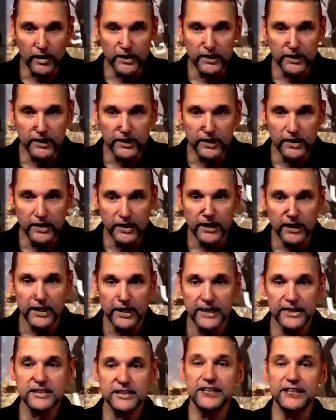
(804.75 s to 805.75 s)
is a
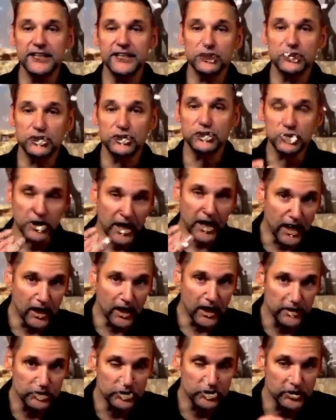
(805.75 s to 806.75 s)
challenge
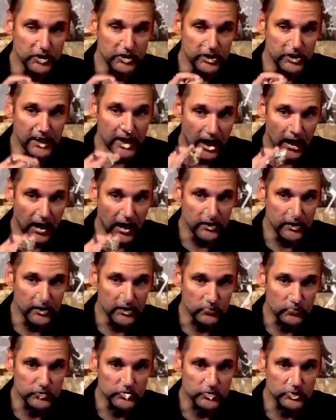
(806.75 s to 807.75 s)
to the idols
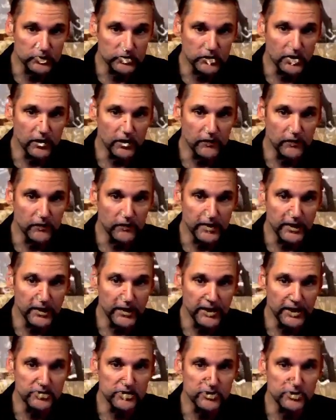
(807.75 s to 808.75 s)
of the nations to
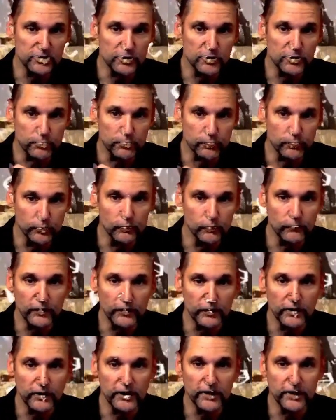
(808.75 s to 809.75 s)
prove
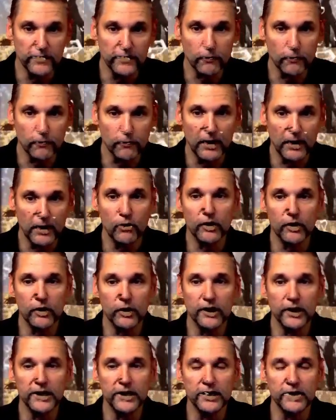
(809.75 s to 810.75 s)
their power in
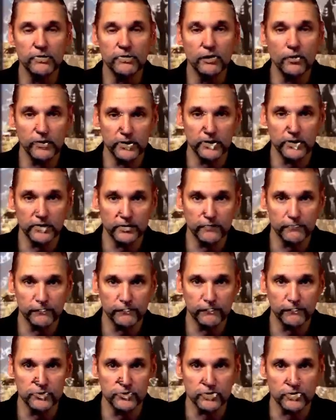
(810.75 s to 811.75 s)
knowing the future
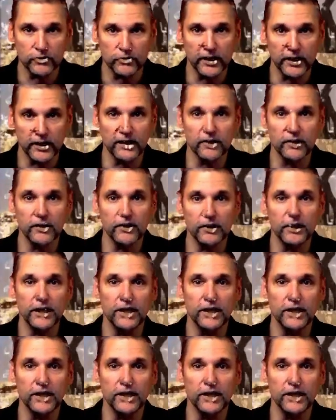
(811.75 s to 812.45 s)
in in